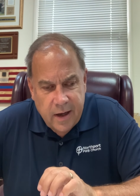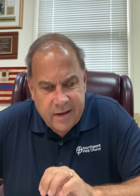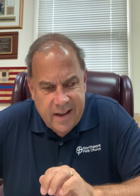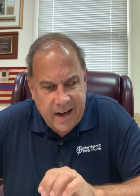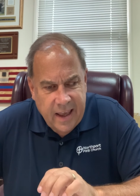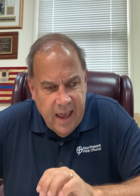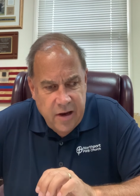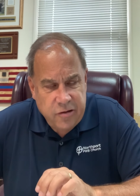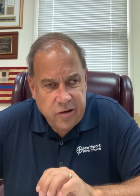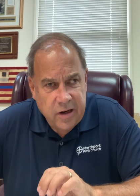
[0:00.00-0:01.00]

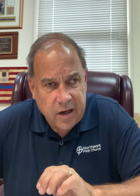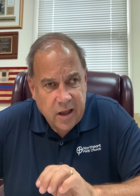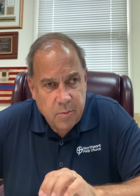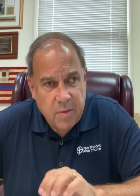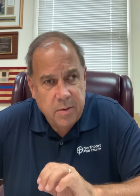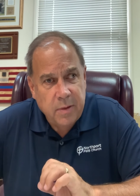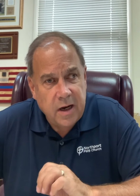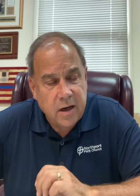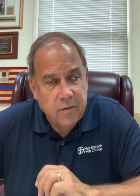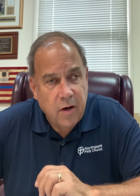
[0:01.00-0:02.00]
dedication and commitment
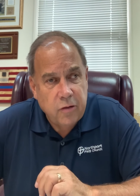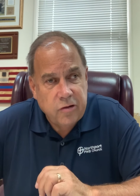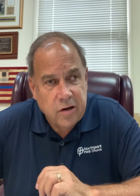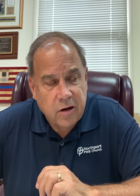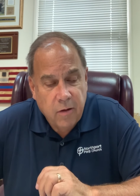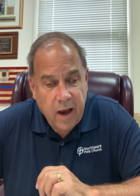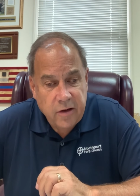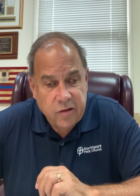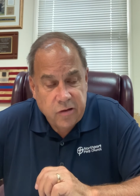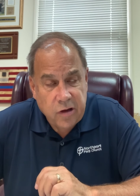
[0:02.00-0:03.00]
and devotion to
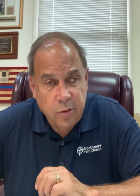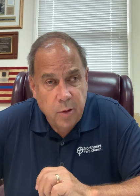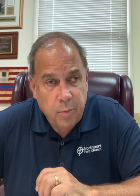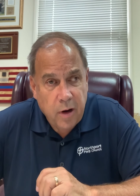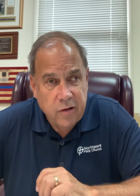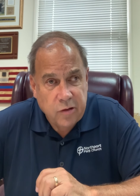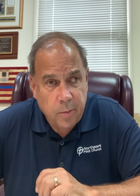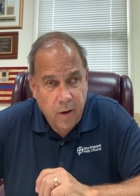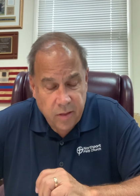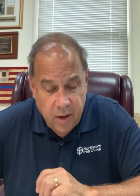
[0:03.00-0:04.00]
Christ, it's going to impress
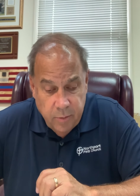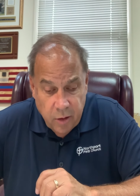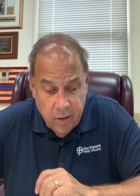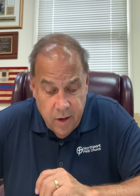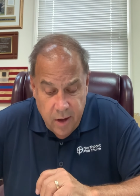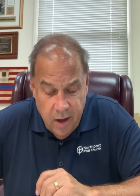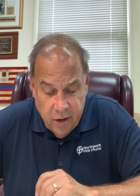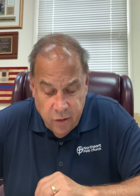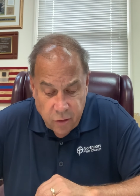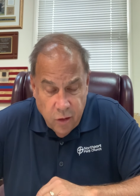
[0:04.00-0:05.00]
upon them
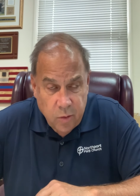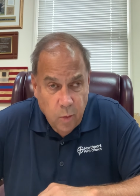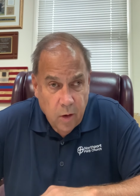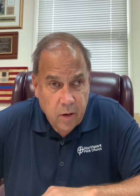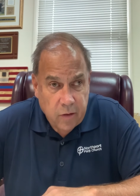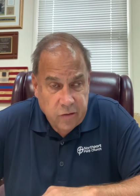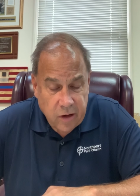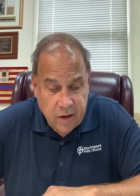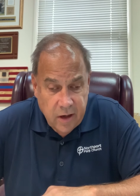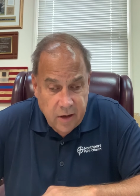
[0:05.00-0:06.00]
your good works
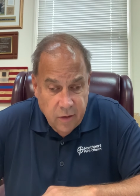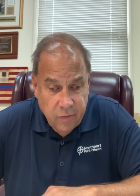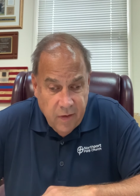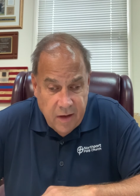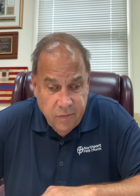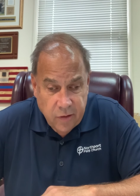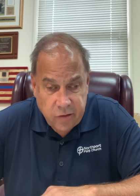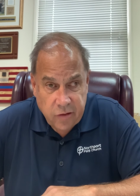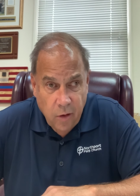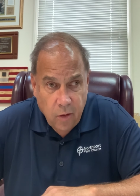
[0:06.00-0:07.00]
and your
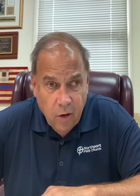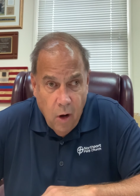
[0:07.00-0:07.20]
faithfulness to the Lord.